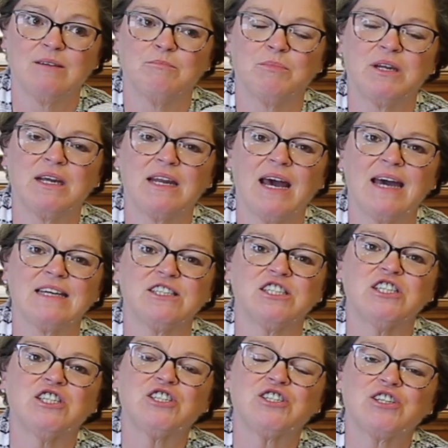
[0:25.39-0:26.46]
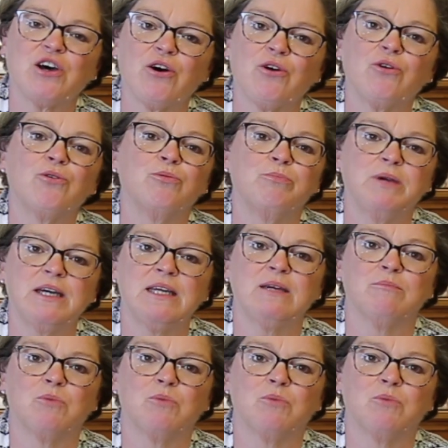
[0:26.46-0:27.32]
but it has so many